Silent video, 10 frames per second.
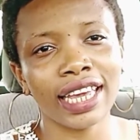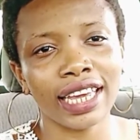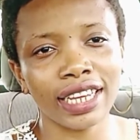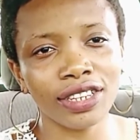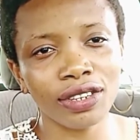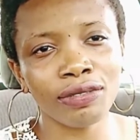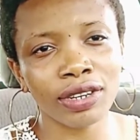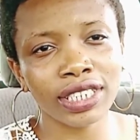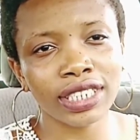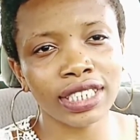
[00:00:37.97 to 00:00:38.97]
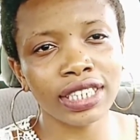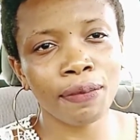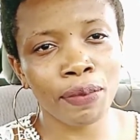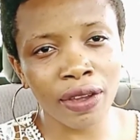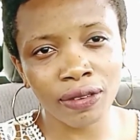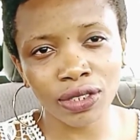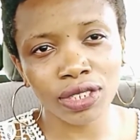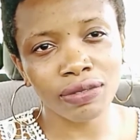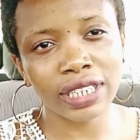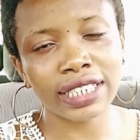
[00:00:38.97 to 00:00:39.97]
a university, a private
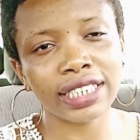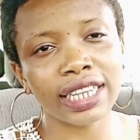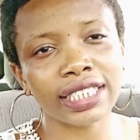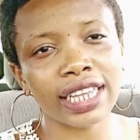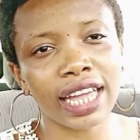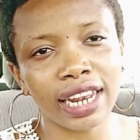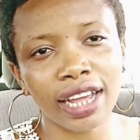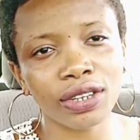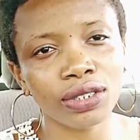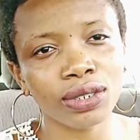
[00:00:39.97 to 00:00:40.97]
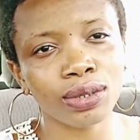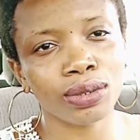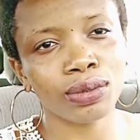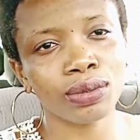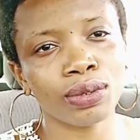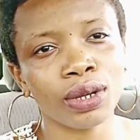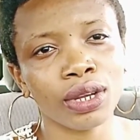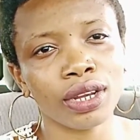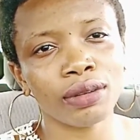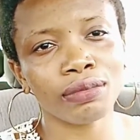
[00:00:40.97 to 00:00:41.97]
university that allowed us to
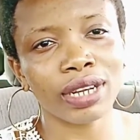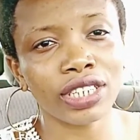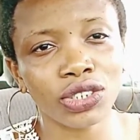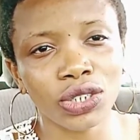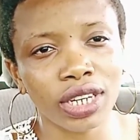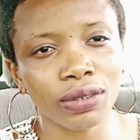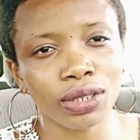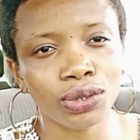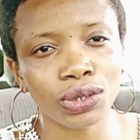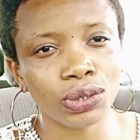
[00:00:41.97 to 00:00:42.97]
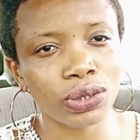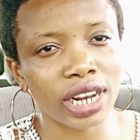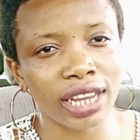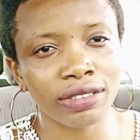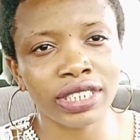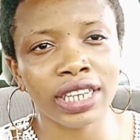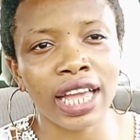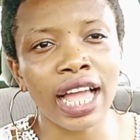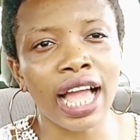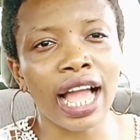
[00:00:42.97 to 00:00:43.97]
um, enjoy our social lives,
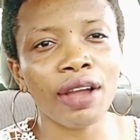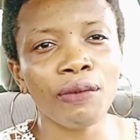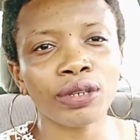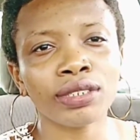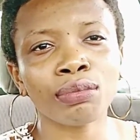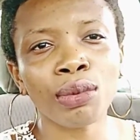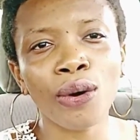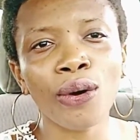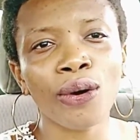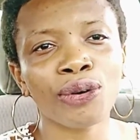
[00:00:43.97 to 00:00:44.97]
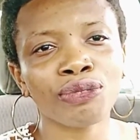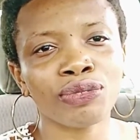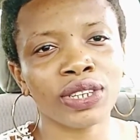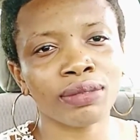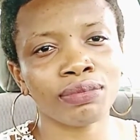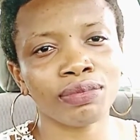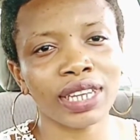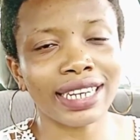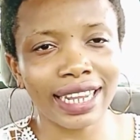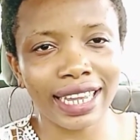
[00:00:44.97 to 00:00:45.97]
I was more of um,
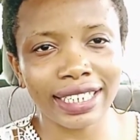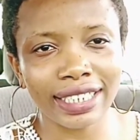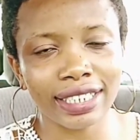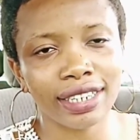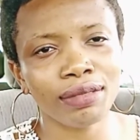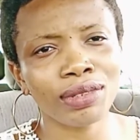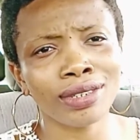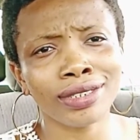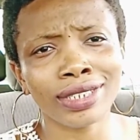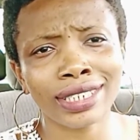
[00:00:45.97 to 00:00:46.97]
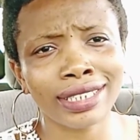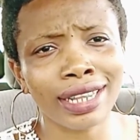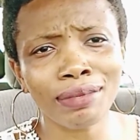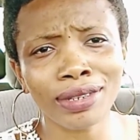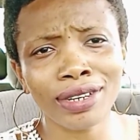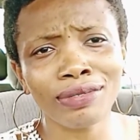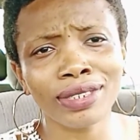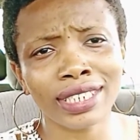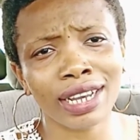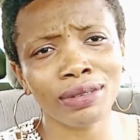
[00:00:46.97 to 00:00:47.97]
a nerd. Let me not just let me not even
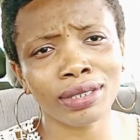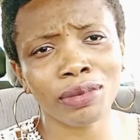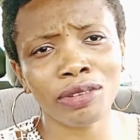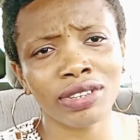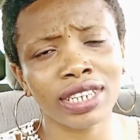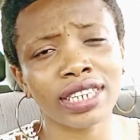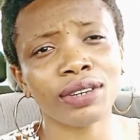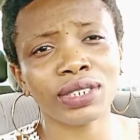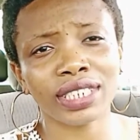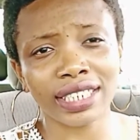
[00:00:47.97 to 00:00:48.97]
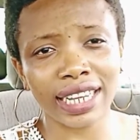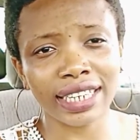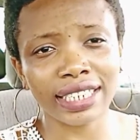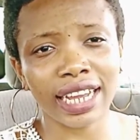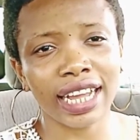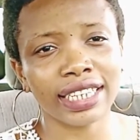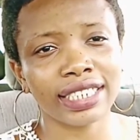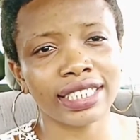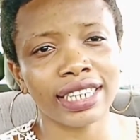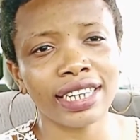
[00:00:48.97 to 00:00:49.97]
say I was more of a nerd. I was a nerd and